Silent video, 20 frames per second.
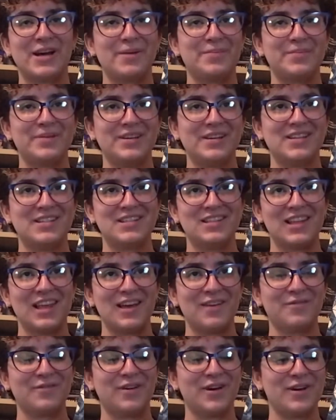because
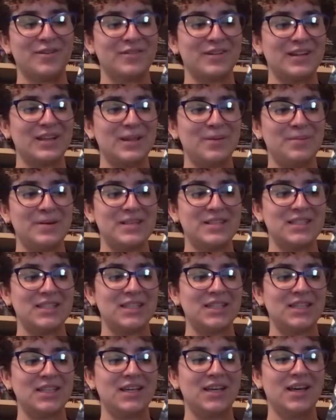life got really
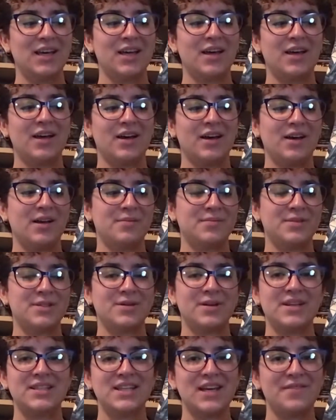busy. So
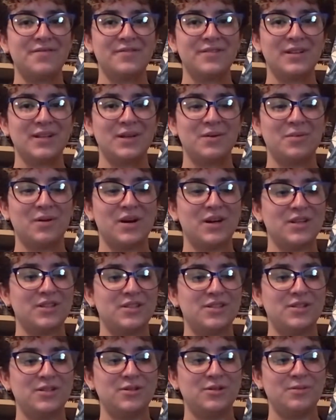I definitely want
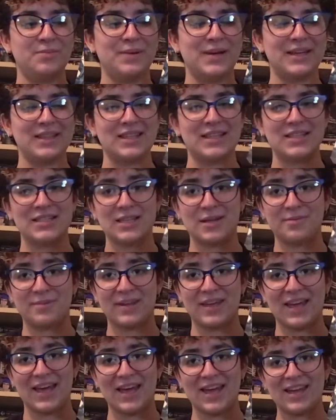to pick this up
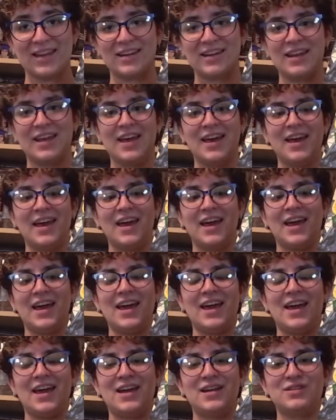again
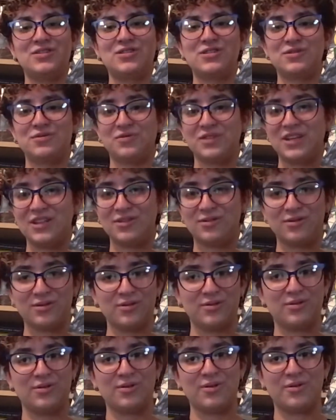and just read
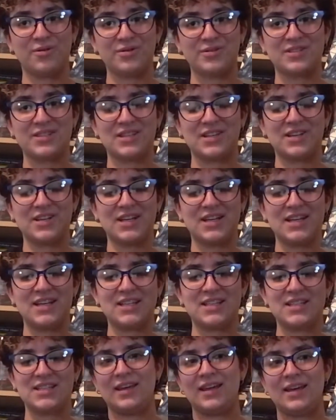through the whole
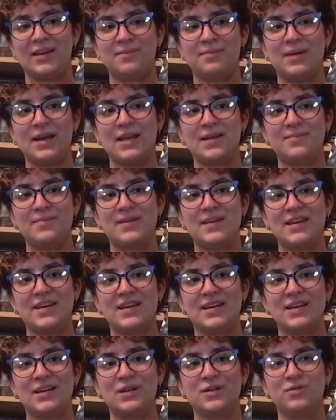series. It made
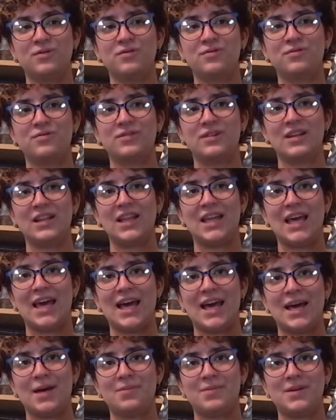me really
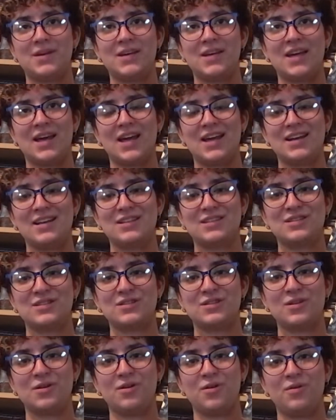happy, and it's
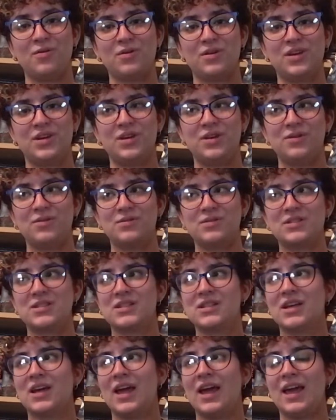so cute
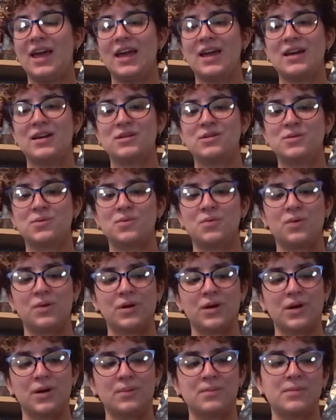and
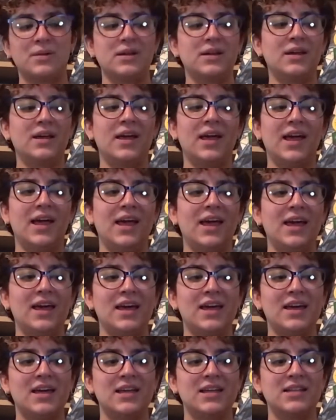warm
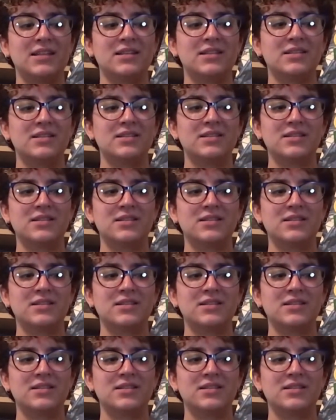and